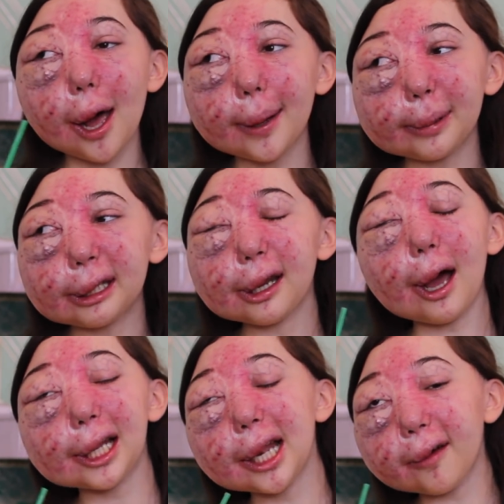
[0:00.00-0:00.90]
I mean,
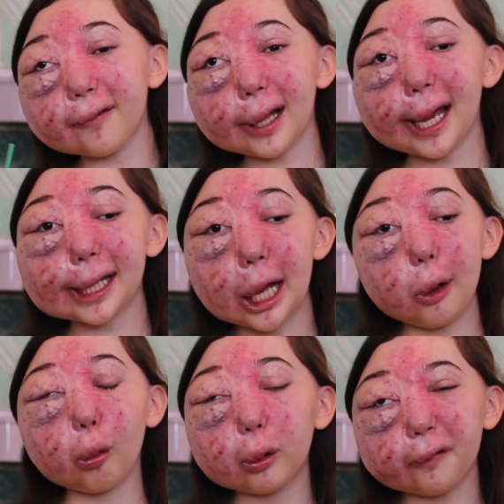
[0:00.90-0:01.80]
I love like
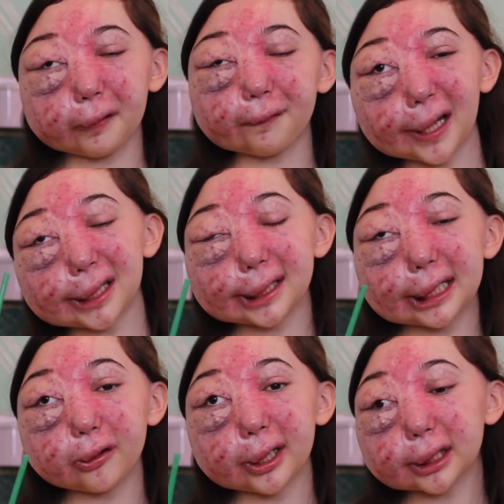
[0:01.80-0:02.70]
all of the
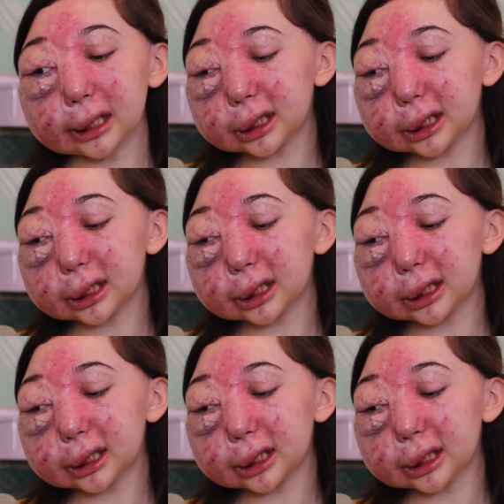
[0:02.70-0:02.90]
fancy drinks at